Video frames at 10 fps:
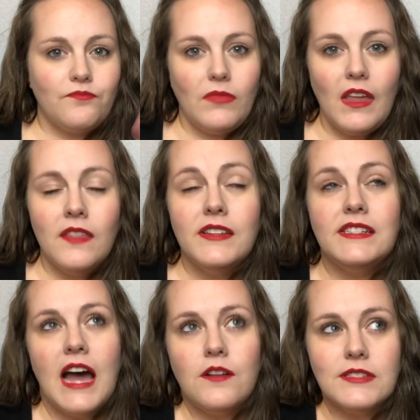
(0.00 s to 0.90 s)
The
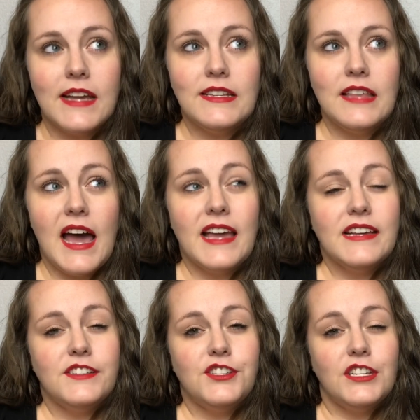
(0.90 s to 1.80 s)
downside to that
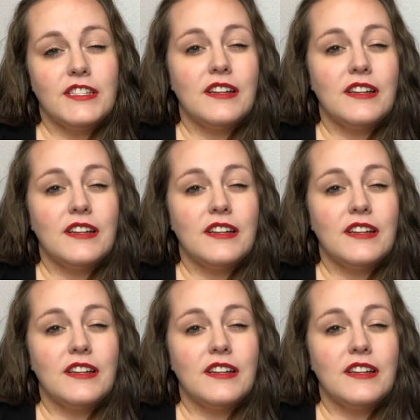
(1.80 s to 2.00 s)
is it's